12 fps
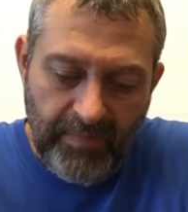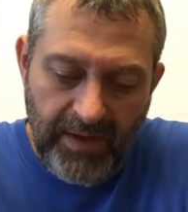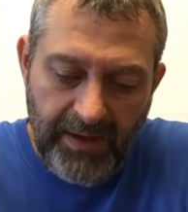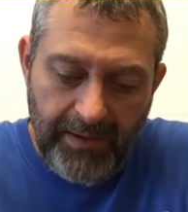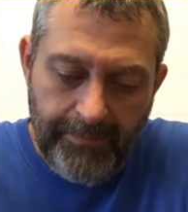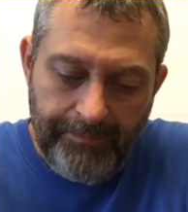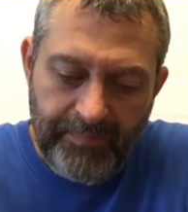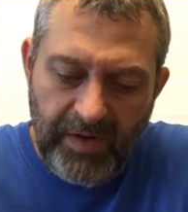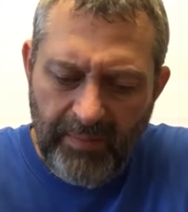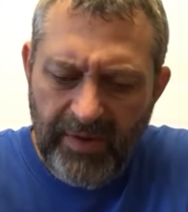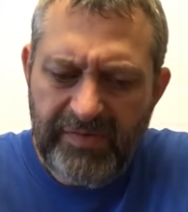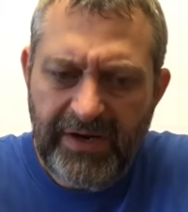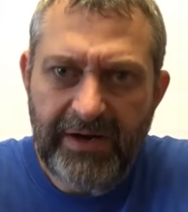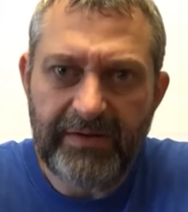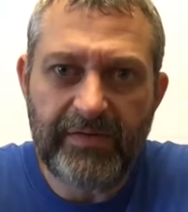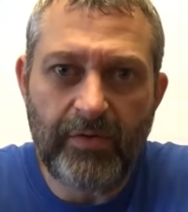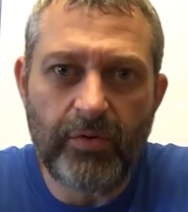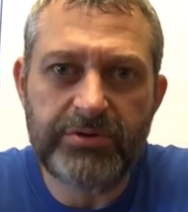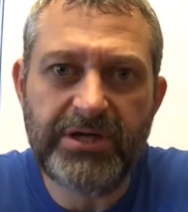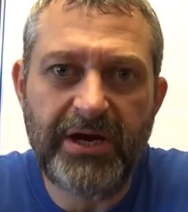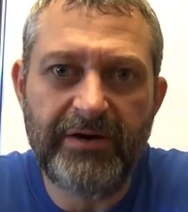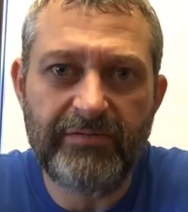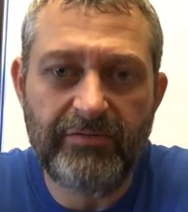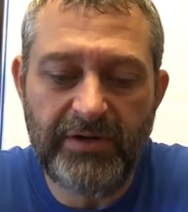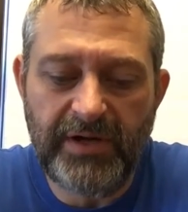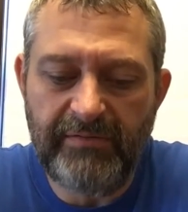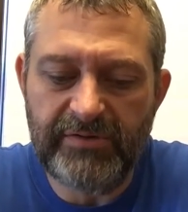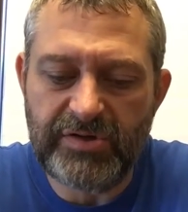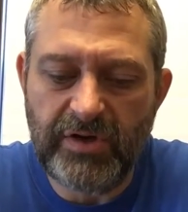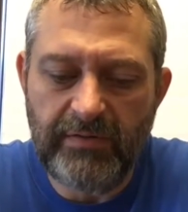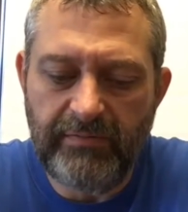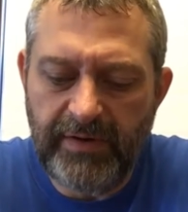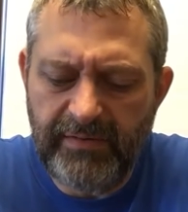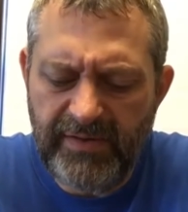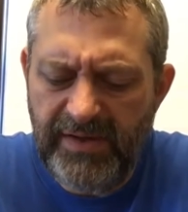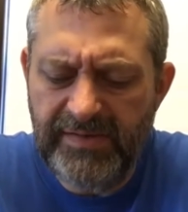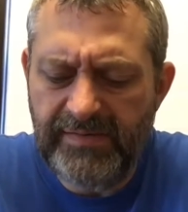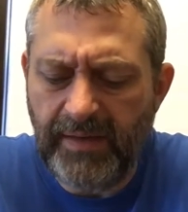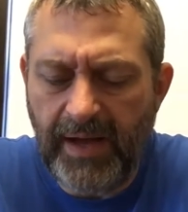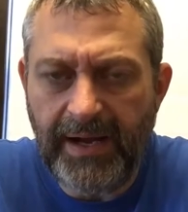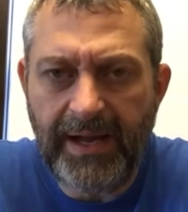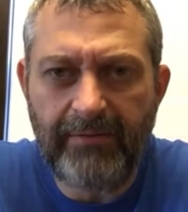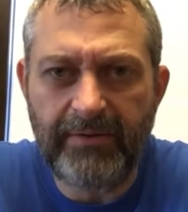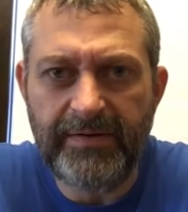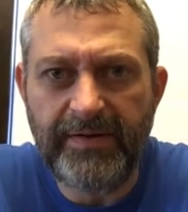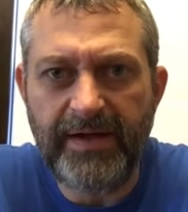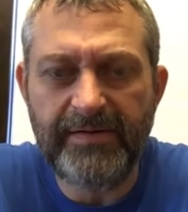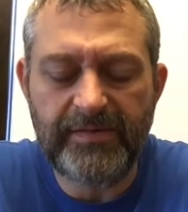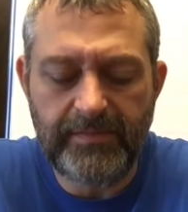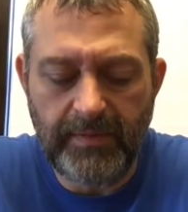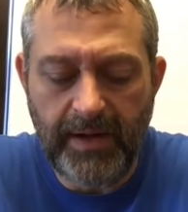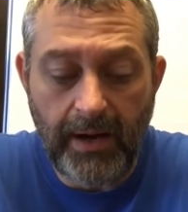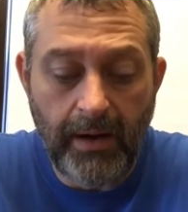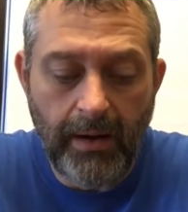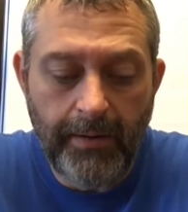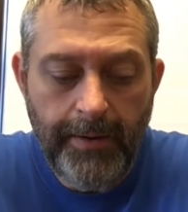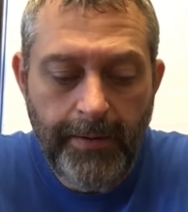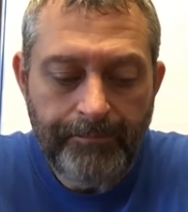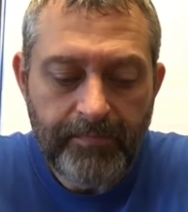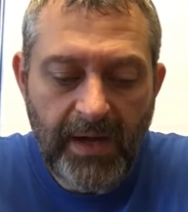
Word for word: Um, you know, most carrots, the orange carrots really have a strong flavor. These I can't really taste at all.